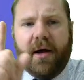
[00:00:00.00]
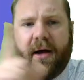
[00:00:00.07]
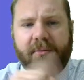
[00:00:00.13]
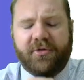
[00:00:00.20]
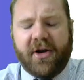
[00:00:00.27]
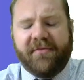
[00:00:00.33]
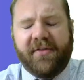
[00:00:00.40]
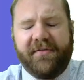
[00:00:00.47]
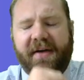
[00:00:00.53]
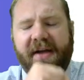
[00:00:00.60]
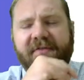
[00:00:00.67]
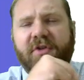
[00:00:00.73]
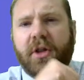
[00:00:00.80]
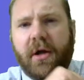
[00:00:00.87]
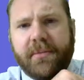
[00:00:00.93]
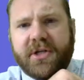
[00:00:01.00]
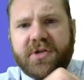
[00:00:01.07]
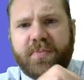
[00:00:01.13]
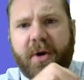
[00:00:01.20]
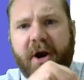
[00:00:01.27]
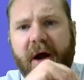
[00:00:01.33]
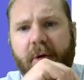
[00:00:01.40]
I'm traveling 5
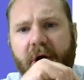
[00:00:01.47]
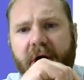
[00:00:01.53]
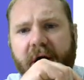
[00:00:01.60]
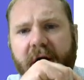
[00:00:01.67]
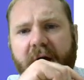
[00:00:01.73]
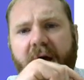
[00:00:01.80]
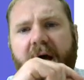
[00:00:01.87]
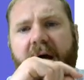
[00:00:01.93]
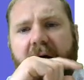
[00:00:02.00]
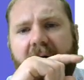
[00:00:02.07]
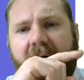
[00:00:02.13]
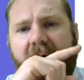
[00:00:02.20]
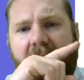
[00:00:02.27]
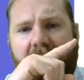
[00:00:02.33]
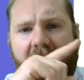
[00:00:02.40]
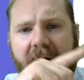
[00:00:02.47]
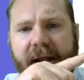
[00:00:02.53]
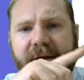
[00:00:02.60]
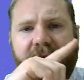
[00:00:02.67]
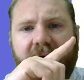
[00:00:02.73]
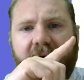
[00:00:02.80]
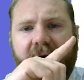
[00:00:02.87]
kilometers per hour,
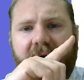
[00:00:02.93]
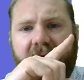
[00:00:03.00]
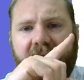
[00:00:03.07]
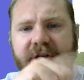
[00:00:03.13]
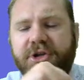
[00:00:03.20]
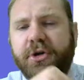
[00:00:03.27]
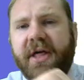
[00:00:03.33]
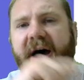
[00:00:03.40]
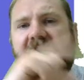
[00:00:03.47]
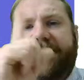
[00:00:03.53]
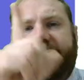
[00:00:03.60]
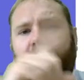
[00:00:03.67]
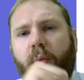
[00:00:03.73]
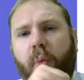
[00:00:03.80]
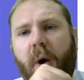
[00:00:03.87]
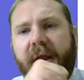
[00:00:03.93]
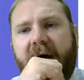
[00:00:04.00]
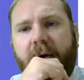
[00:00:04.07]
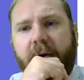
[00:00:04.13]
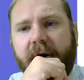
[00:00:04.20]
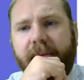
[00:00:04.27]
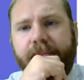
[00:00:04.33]
and I do that for 1
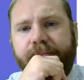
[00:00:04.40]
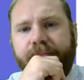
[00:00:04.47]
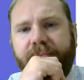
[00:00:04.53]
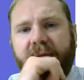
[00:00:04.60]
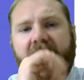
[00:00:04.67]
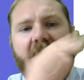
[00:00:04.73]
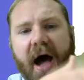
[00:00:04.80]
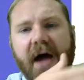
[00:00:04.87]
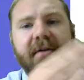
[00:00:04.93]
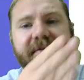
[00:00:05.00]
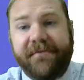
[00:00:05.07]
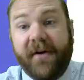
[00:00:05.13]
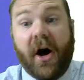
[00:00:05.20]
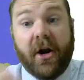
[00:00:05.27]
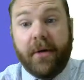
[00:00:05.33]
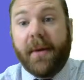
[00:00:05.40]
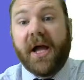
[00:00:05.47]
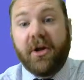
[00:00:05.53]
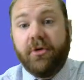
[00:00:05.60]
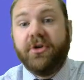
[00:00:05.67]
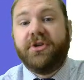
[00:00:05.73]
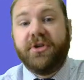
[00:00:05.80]
hour. How far am
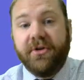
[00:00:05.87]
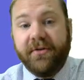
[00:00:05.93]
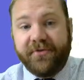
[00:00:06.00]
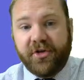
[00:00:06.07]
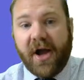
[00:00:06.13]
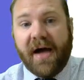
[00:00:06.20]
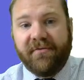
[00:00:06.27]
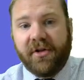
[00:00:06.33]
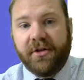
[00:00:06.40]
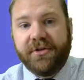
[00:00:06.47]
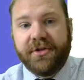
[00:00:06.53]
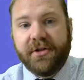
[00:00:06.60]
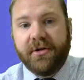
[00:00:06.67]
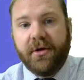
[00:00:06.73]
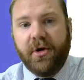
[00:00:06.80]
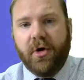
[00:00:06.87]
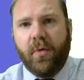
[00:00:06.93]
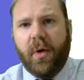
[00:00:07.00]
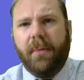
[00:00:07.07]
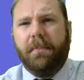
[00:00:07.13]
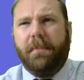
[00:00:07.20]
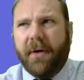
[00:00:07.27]
I going to have traveled?
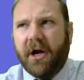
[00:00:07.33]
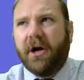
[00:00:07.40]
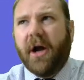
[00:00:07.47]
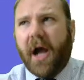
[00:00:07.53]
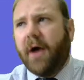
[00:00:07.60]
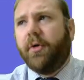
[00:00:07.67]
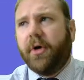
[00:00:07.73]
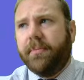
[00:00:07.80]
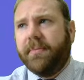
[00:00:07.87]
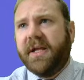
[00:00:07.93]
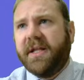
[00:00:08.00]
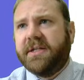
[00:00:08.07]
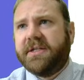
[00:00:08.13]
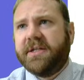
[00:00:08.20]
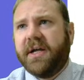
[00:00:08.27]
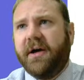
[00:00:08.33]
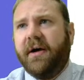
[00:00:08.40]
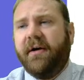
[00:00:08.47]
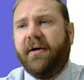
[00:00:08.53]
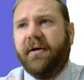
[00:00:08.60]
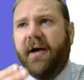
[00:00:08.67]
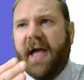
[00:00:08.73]
Well, per hour means
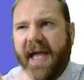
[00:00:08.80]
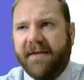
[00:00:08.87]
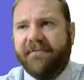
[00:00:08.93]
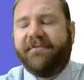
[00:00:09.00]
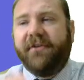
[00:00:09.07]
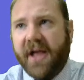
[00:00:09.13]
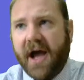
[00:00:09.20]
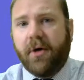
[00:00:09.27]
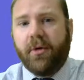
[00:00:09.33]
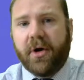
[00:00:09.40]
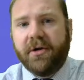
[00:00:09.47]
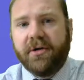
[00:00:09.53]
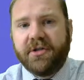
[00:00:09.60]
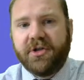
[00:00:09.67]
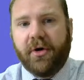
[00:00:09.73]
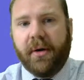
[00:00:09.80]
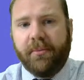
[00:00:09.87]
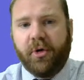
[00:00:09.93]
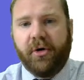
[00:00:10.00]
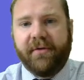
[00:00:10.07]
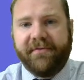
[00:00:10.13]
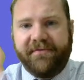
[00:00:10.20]
every hour. So I'm
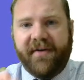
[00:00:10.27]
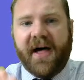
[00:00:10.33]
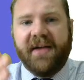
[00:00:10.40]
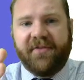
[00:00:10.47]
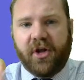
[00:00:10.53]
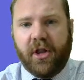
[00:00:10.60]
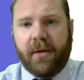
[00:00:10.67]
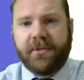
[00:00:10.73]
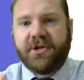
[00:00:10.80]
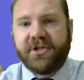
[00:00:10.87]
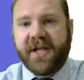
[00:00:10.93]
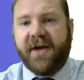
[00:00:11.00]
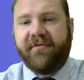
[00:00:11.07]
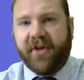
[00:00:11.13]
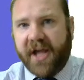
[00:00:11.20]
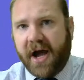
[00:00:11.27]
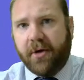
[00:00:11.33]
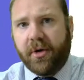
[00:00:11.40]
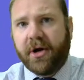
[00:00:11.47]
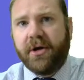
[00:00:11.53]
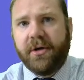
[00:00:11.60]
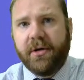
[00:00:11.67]
going 5 kilometers every
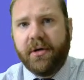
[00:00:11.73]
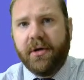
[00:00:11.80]
hour.